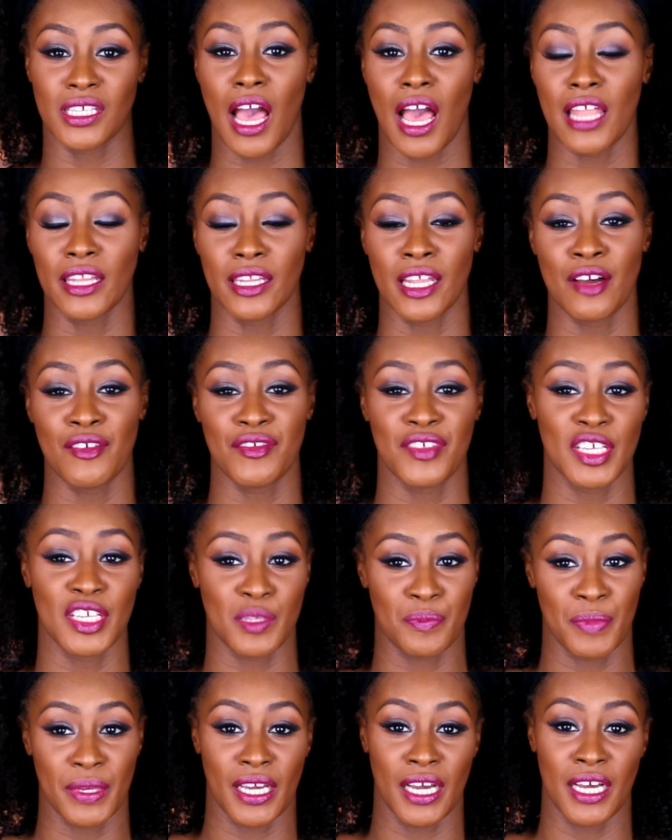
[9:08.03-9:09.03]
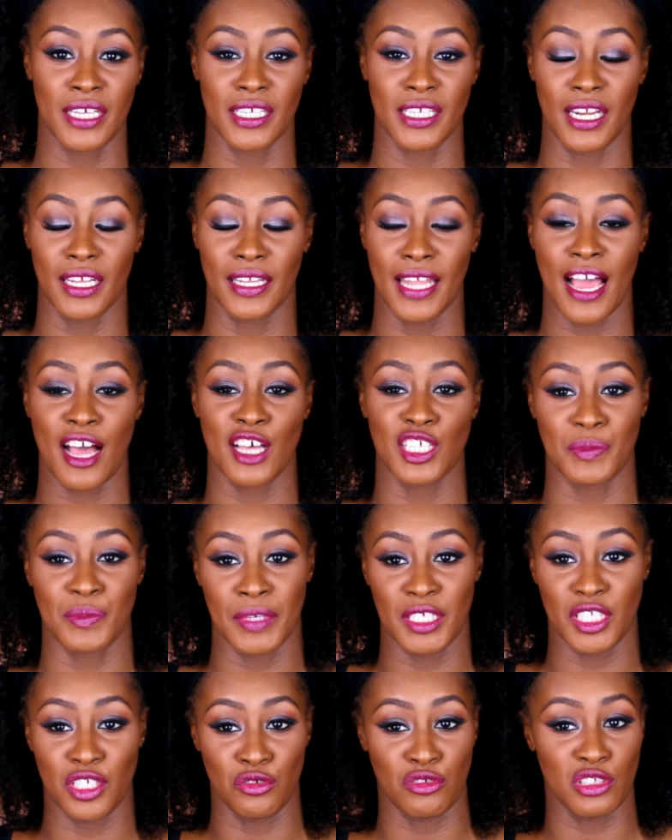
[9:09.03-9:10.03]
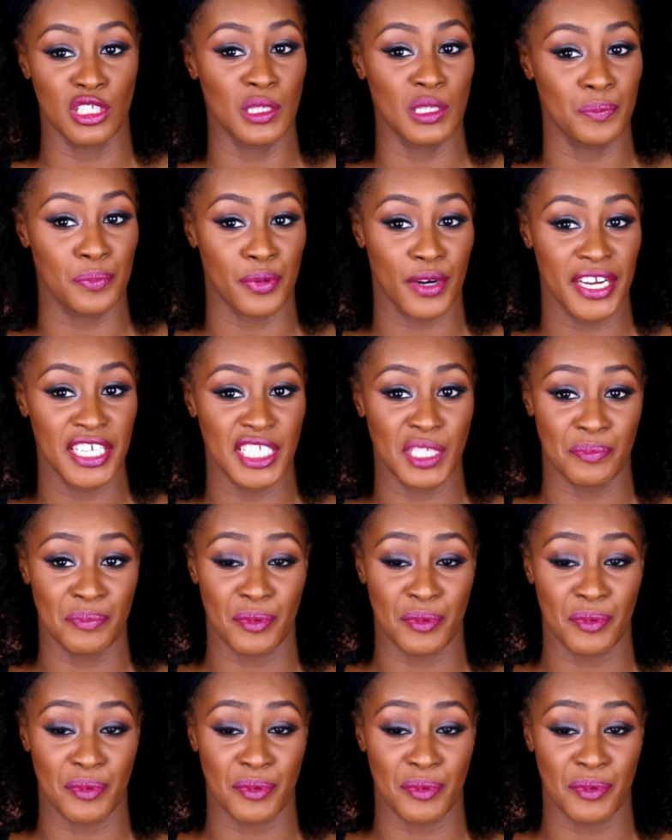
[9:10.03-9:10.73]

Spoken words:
I love this because it allows me to spray.